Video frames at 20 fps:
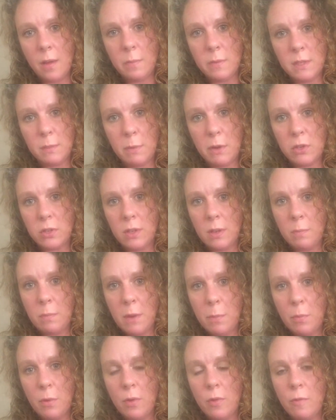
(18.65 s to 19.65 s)
especially
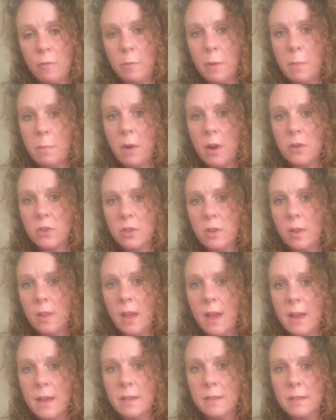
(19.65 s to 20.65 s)
people who've been
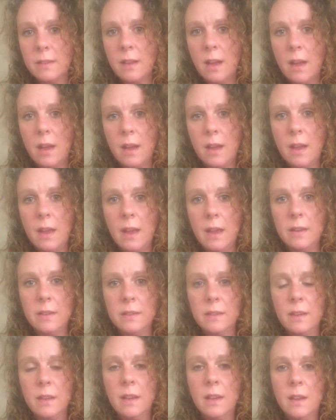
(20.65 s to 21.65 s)
marginalized
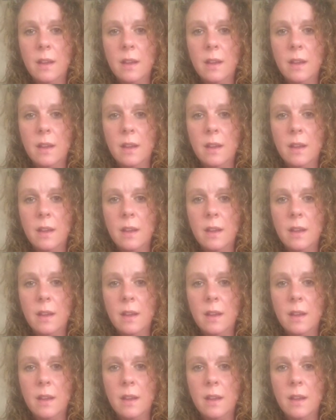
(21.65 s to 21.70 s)
and